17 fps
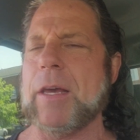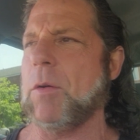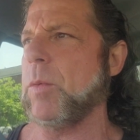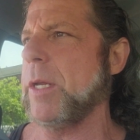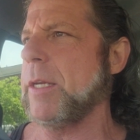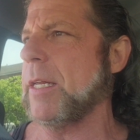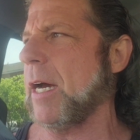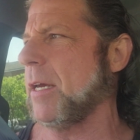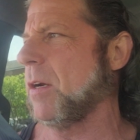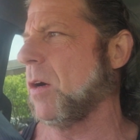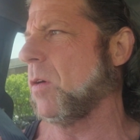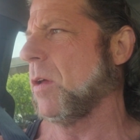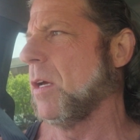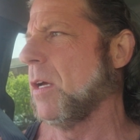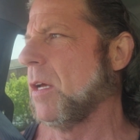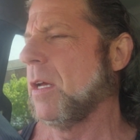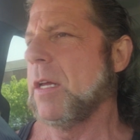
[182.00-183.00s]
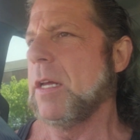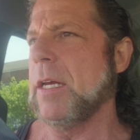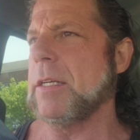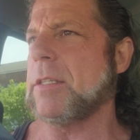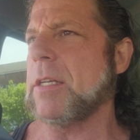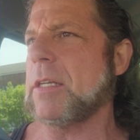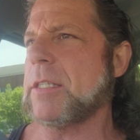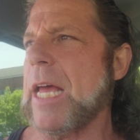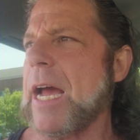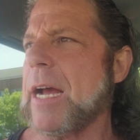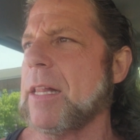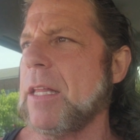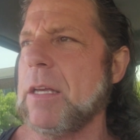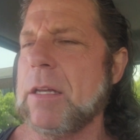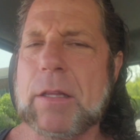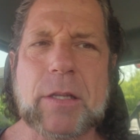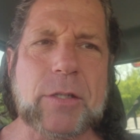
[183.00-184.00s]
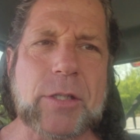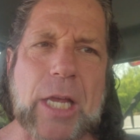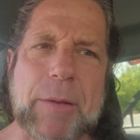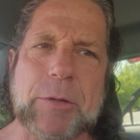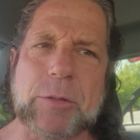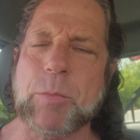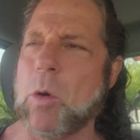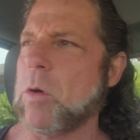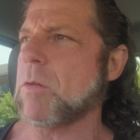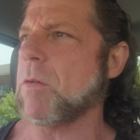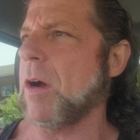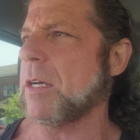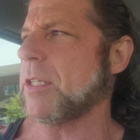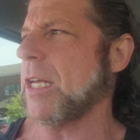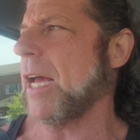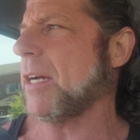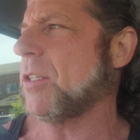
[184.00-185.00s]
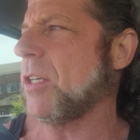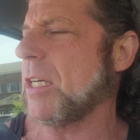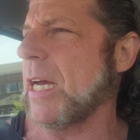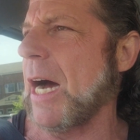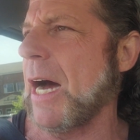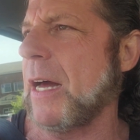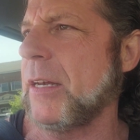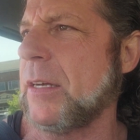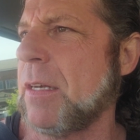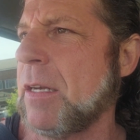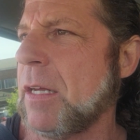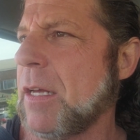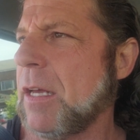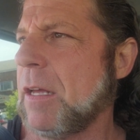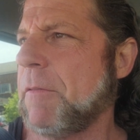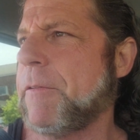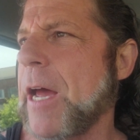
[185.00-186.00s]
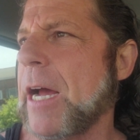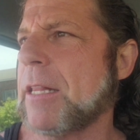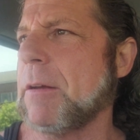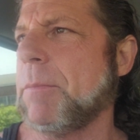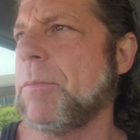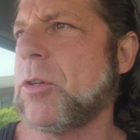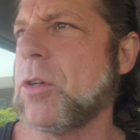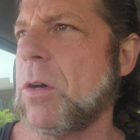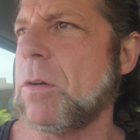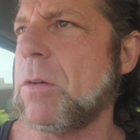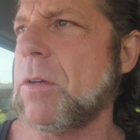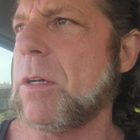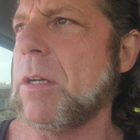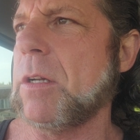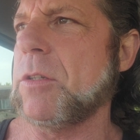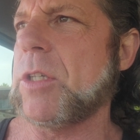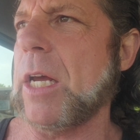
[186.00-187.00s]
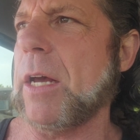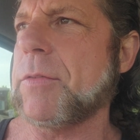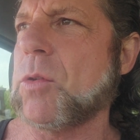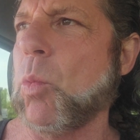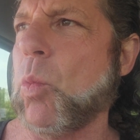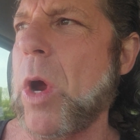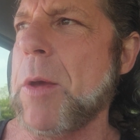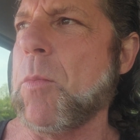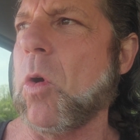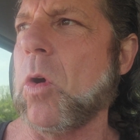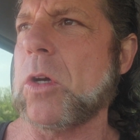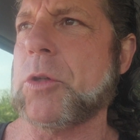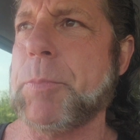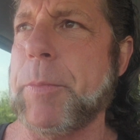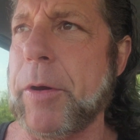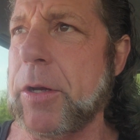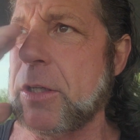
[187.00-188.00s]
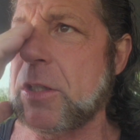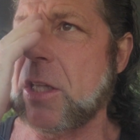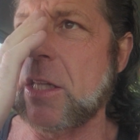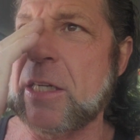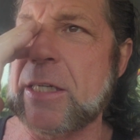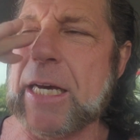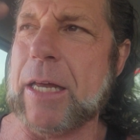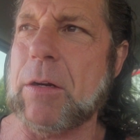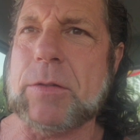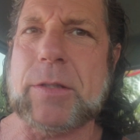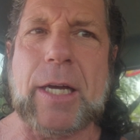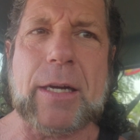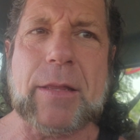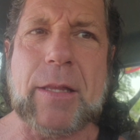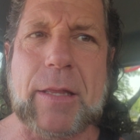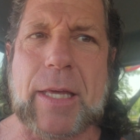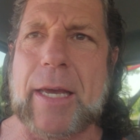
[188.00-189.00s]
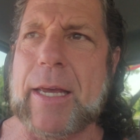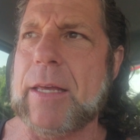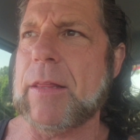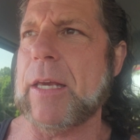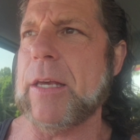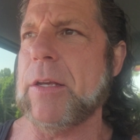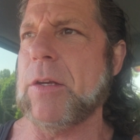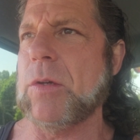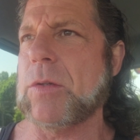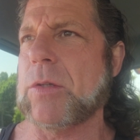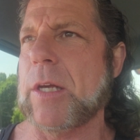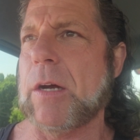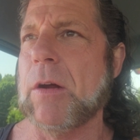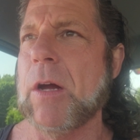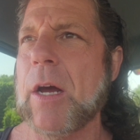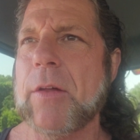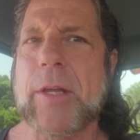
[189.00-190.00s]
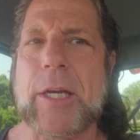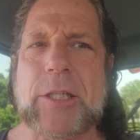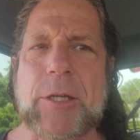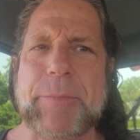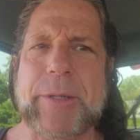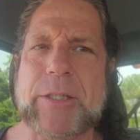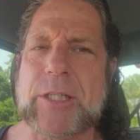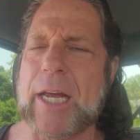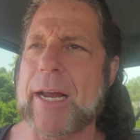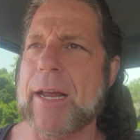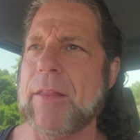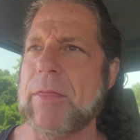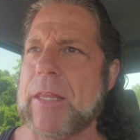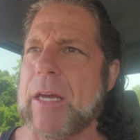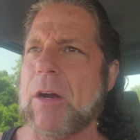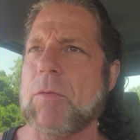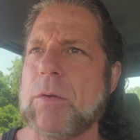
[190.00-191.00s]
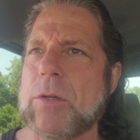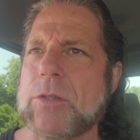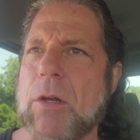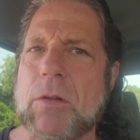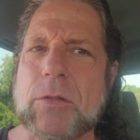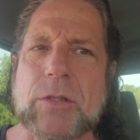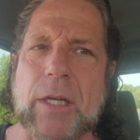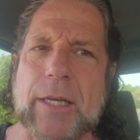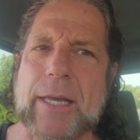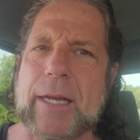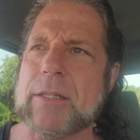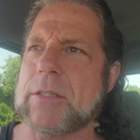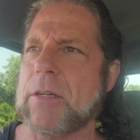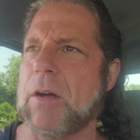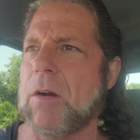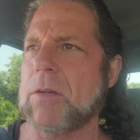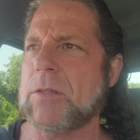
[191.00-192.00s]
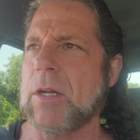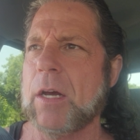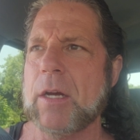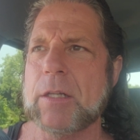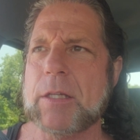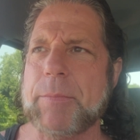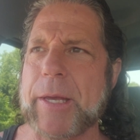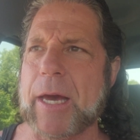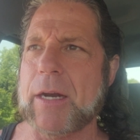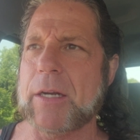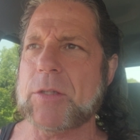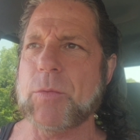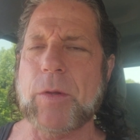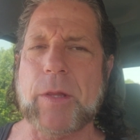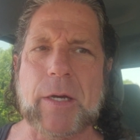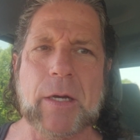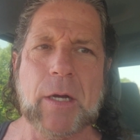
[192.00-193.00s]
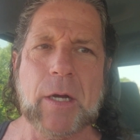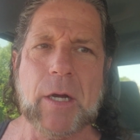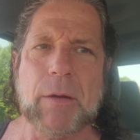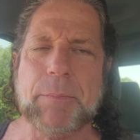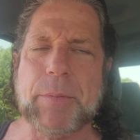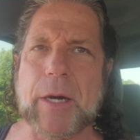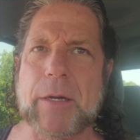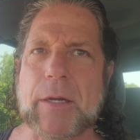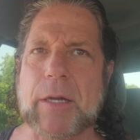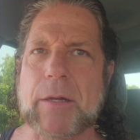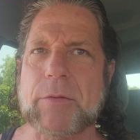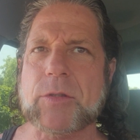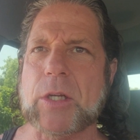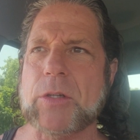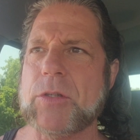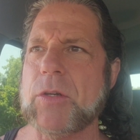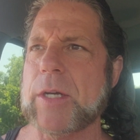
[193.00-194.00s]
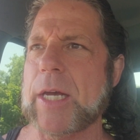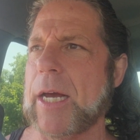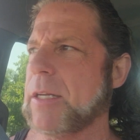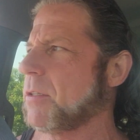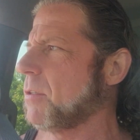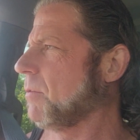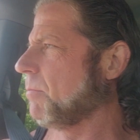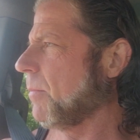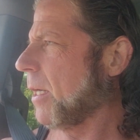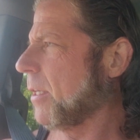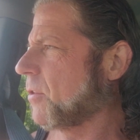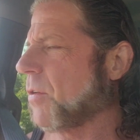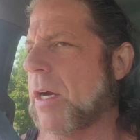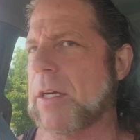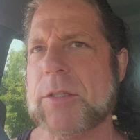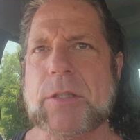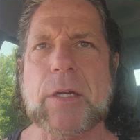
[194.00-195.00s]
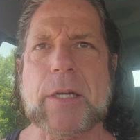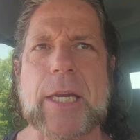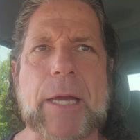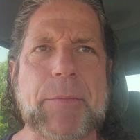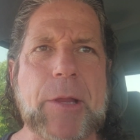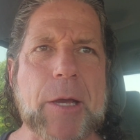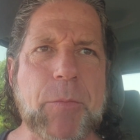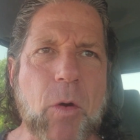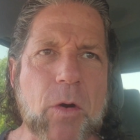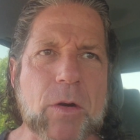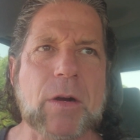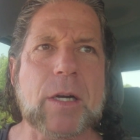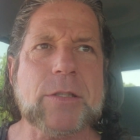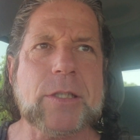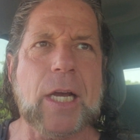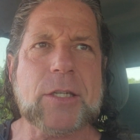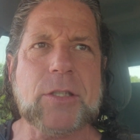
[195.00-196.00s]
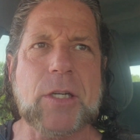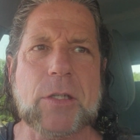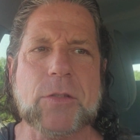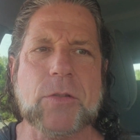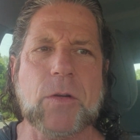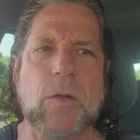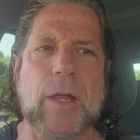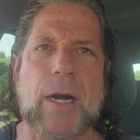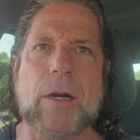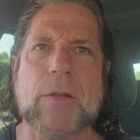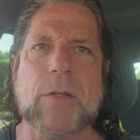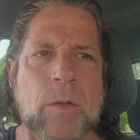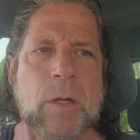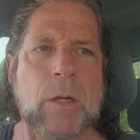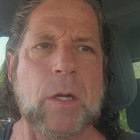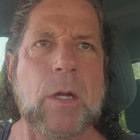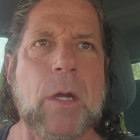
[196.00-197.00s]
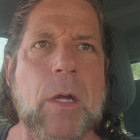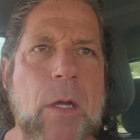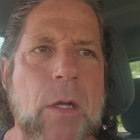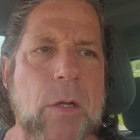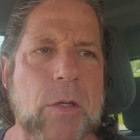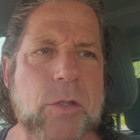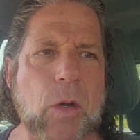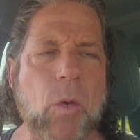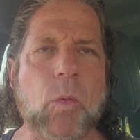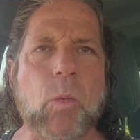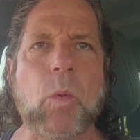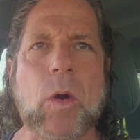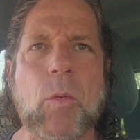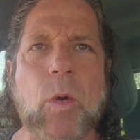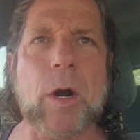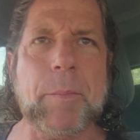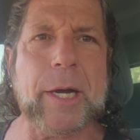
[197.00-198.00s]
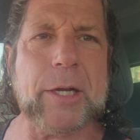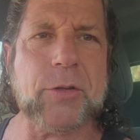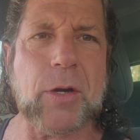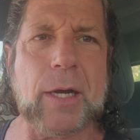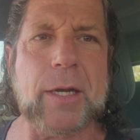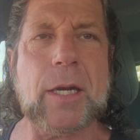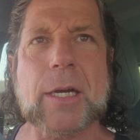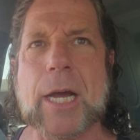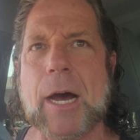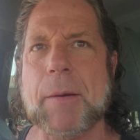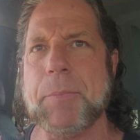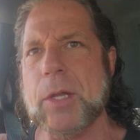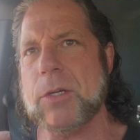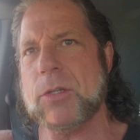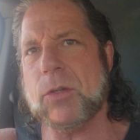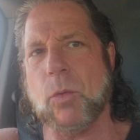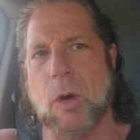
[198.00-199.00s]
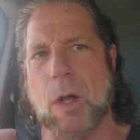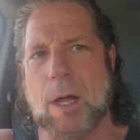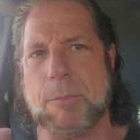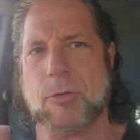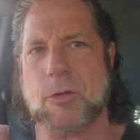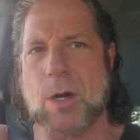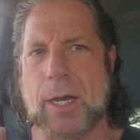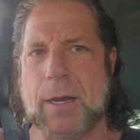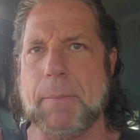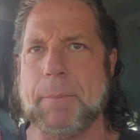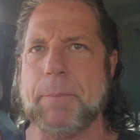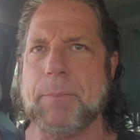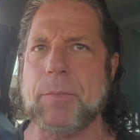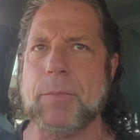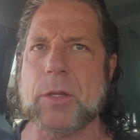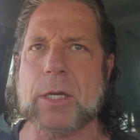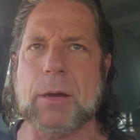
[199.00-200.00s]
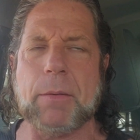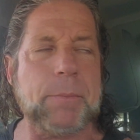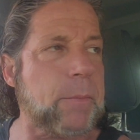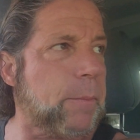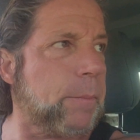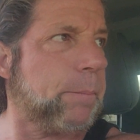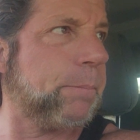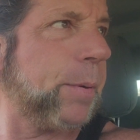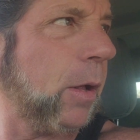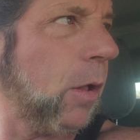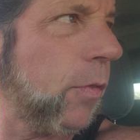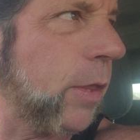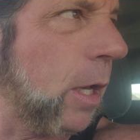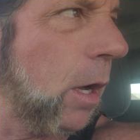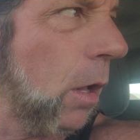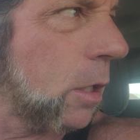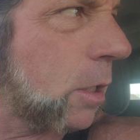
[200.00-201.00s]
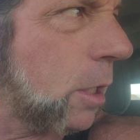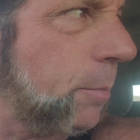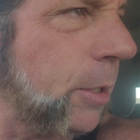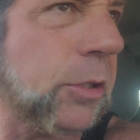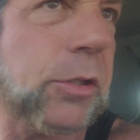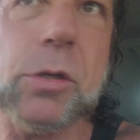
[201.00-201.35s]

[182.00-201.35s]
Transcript: that we dynoed is exactly the same as motocross action got. And in fact, I'm sure Jeff's way more experienced than the dyno tech that they, they use there. They should be checking their results against ours, to be honest with you. But since you guys might trust a name like Motocross Action, I'll throw that out there. So what, what am I trying to accomplish? Well, I'm trying to come build the ultimate